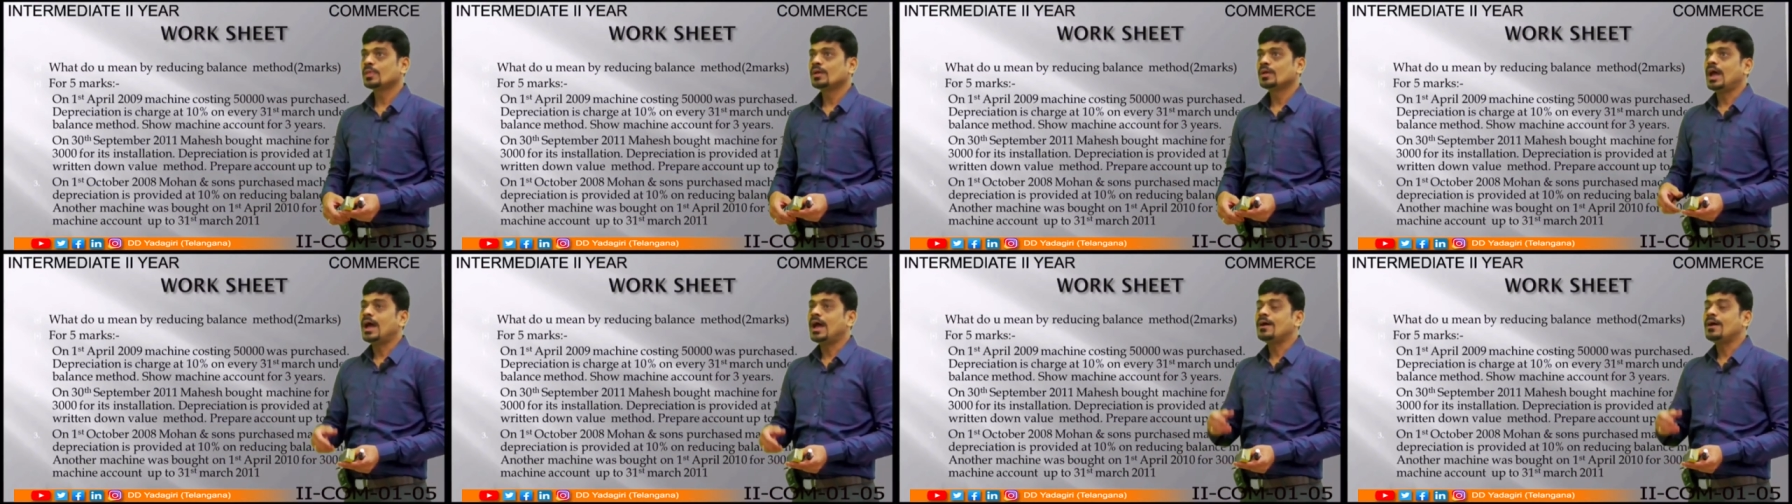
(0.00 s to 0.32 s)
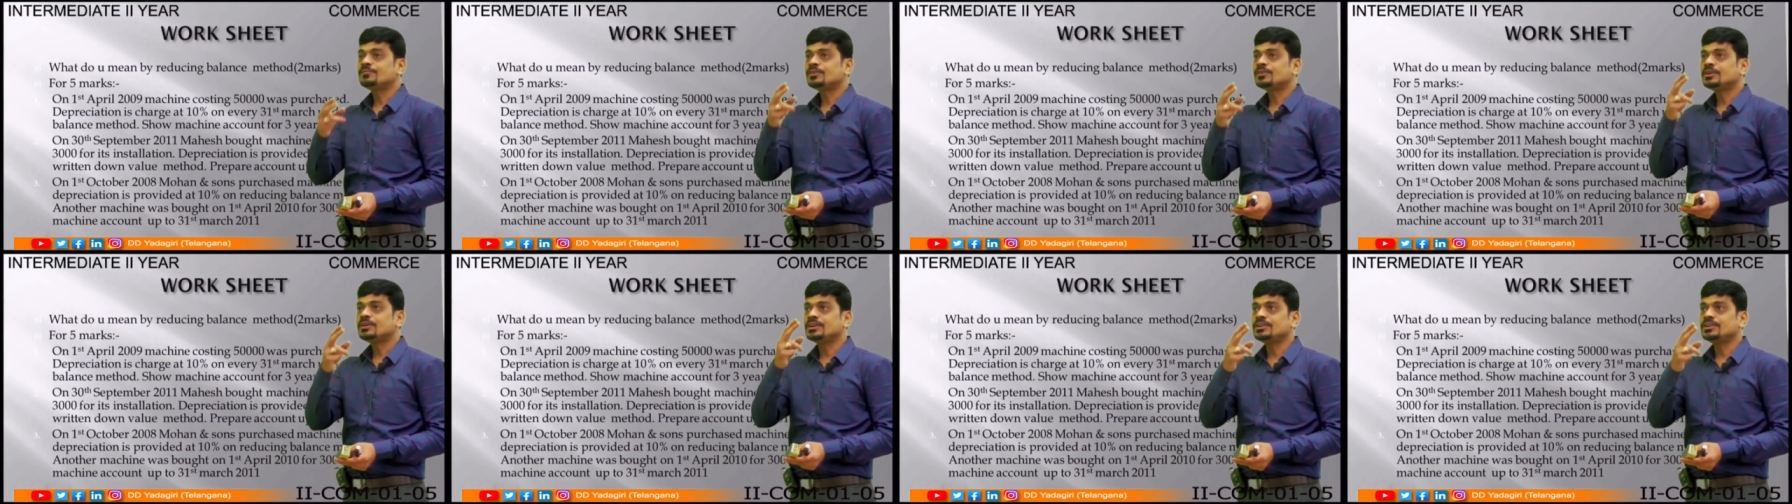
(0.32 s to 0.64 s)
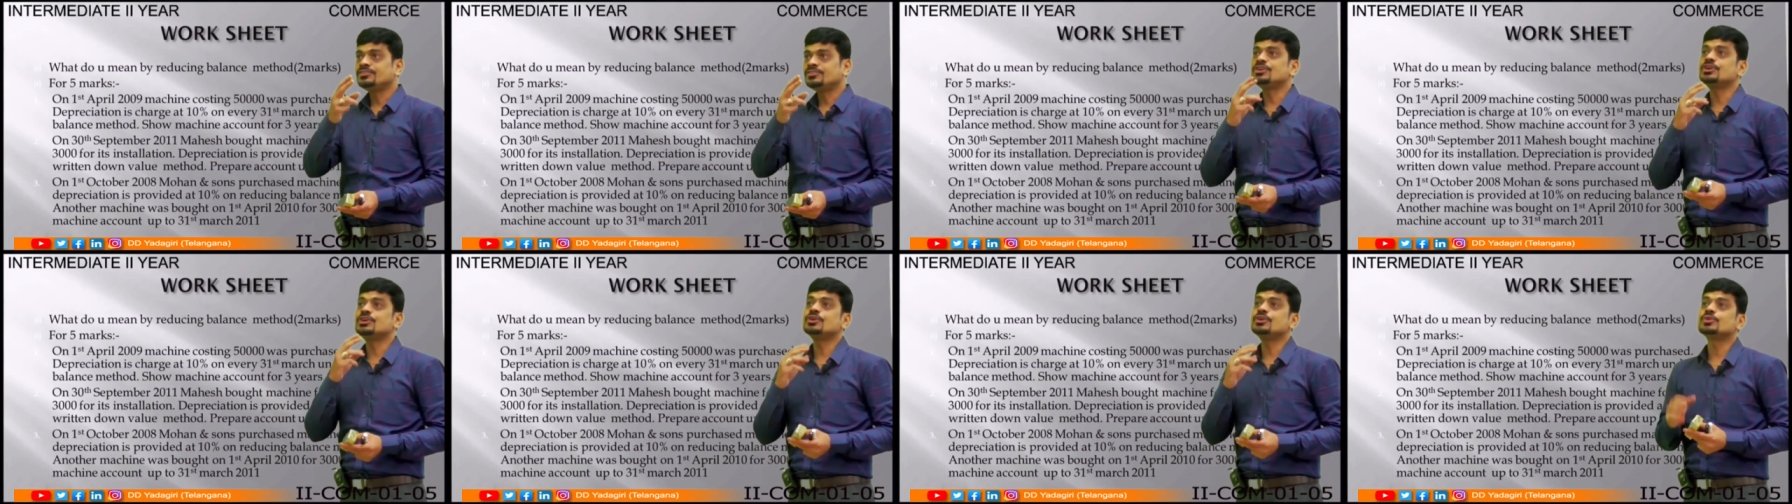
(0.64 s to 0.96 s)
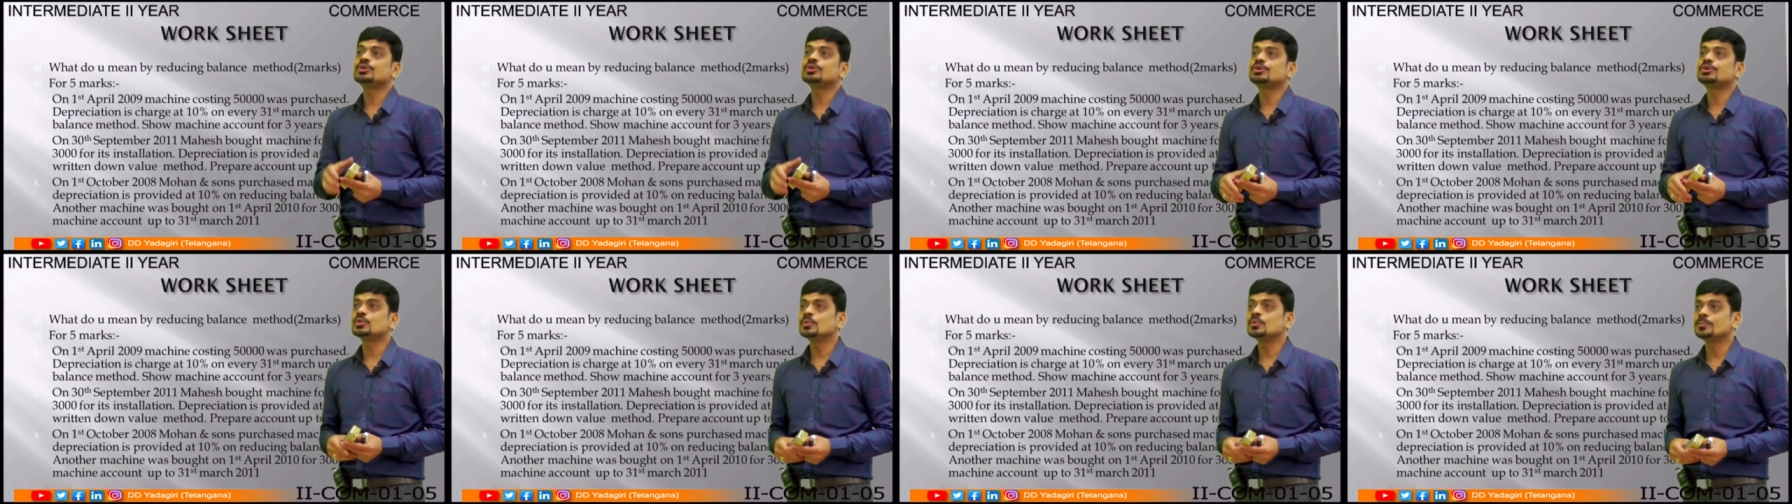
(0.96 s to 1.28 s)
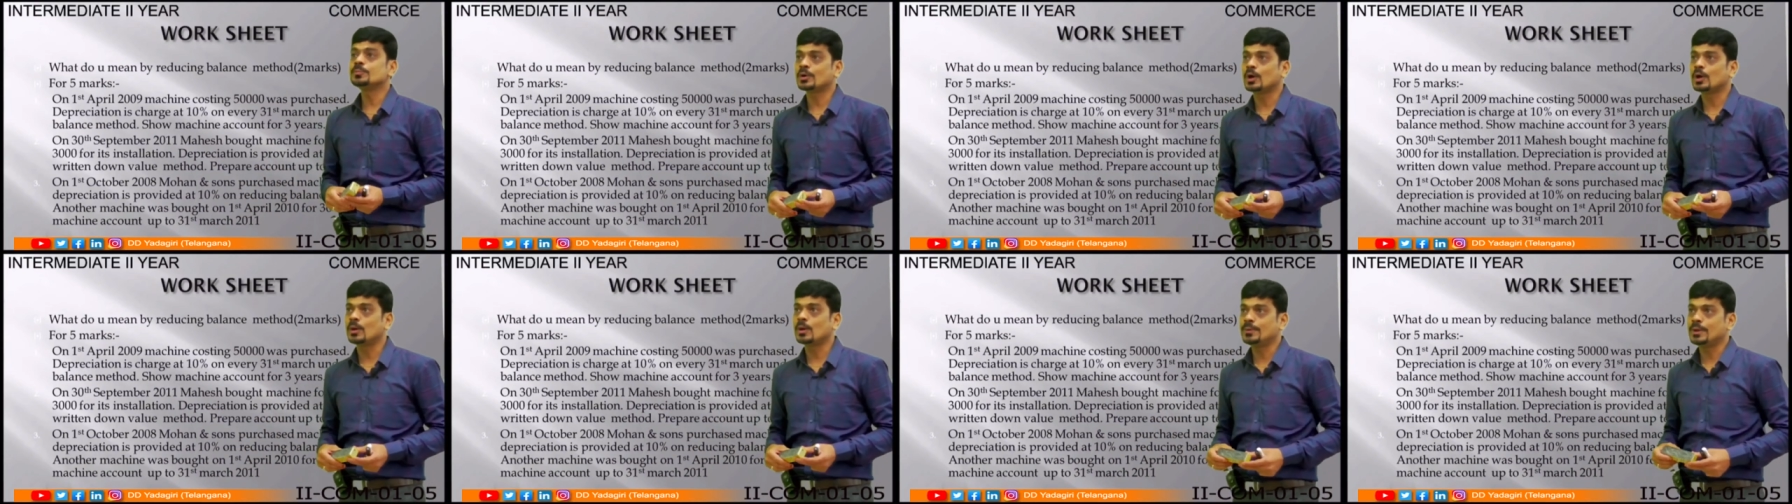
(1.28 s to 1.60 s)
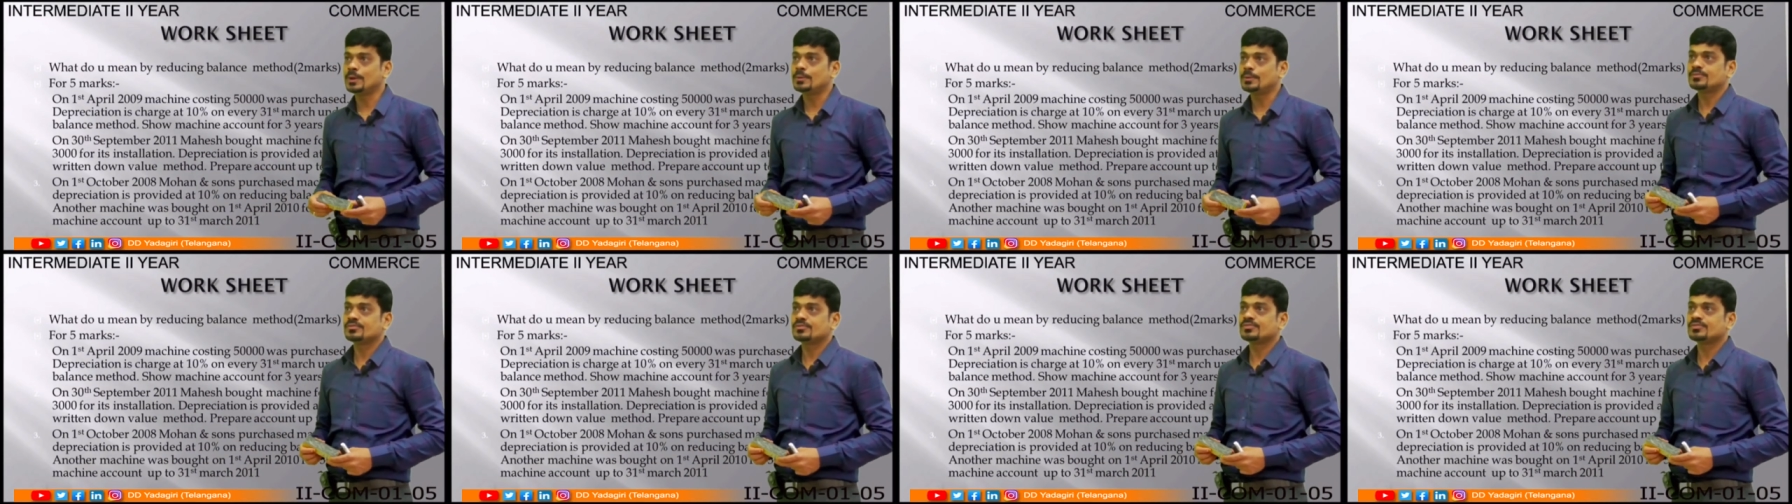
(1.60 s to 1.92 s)
After teaching you the two
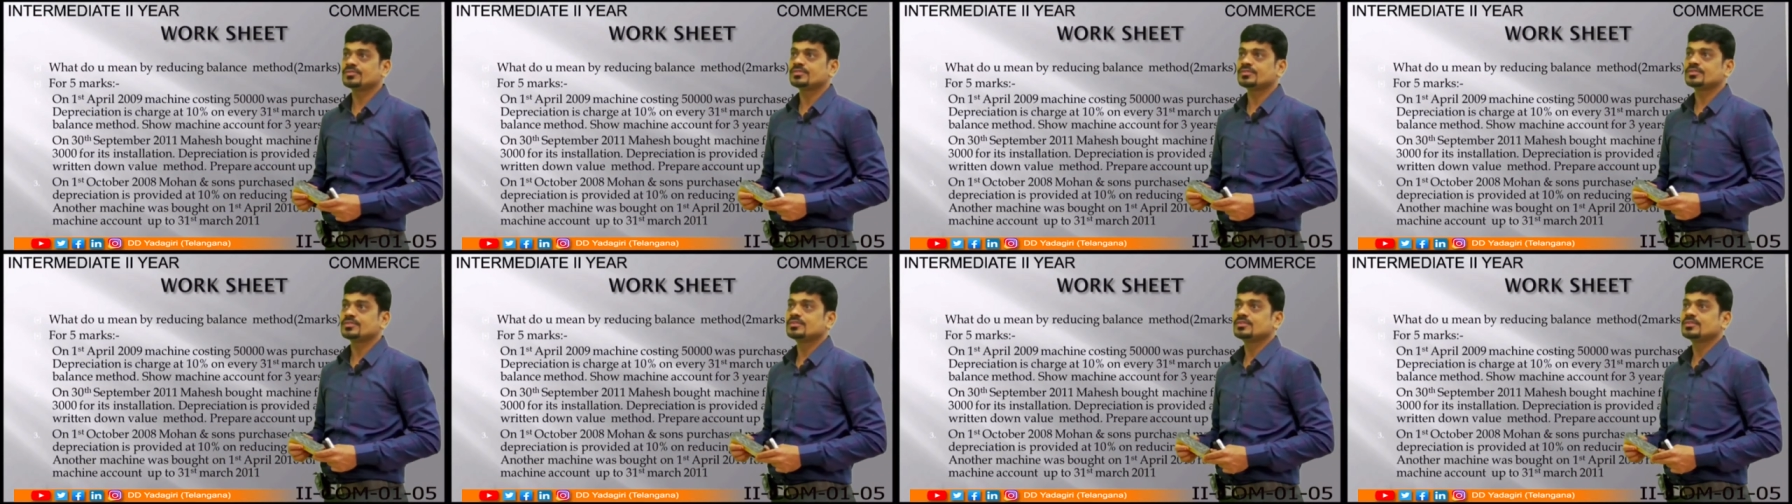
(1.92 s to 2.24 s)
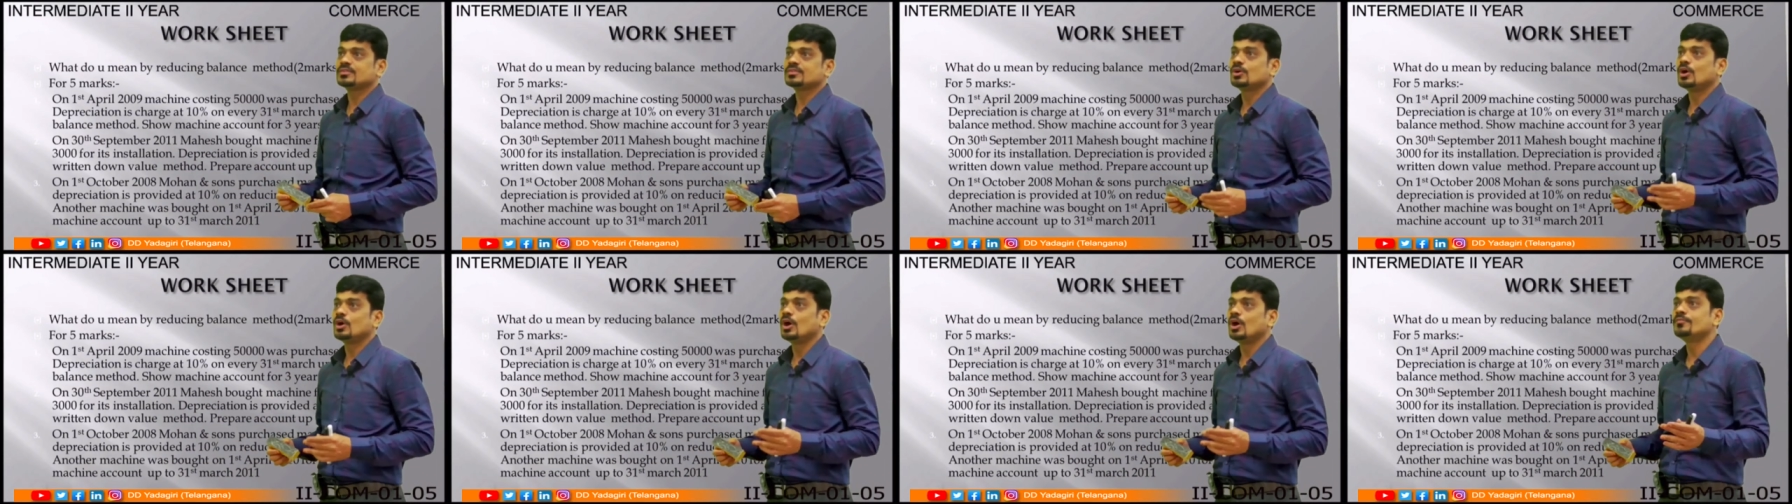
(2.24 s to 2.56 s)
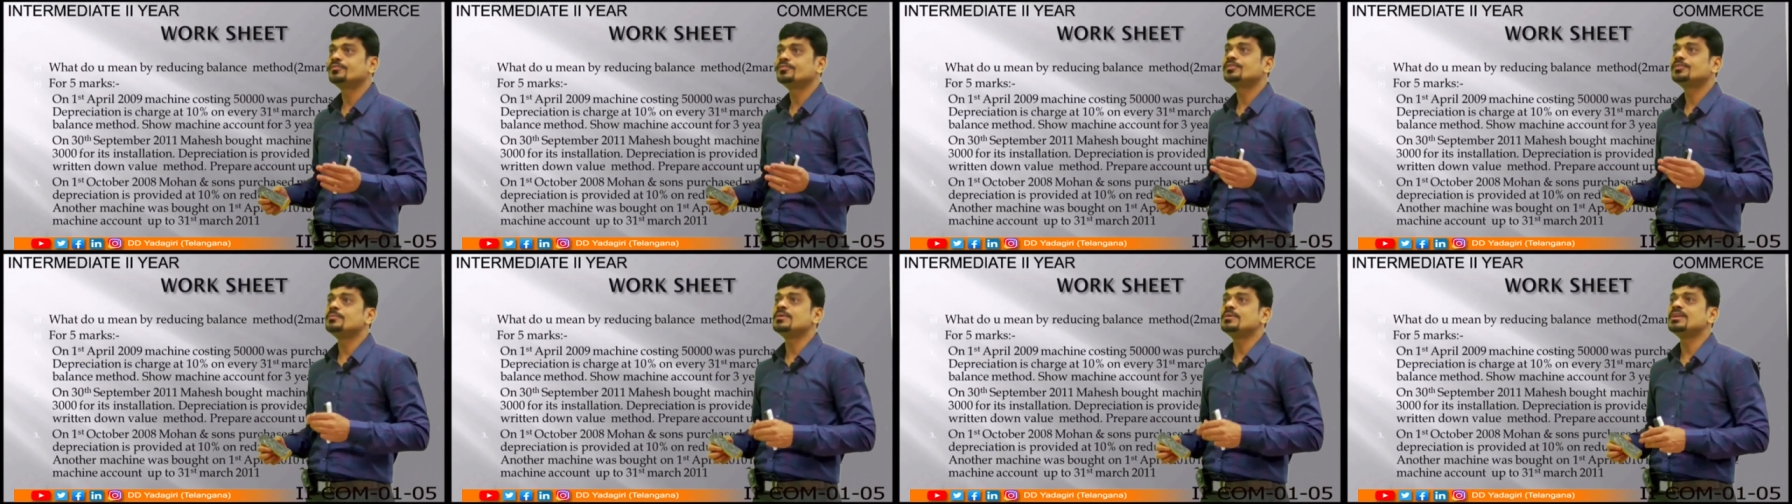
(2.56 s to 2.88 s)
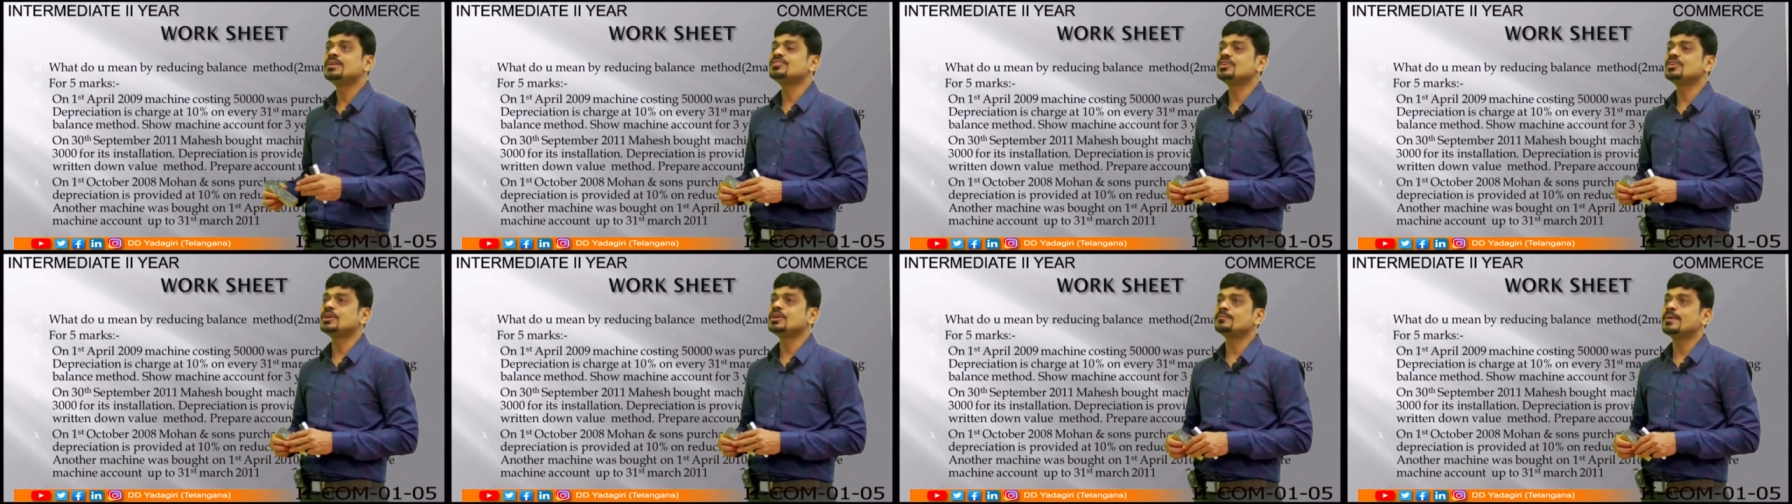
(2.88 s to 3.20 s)
problems of diminishing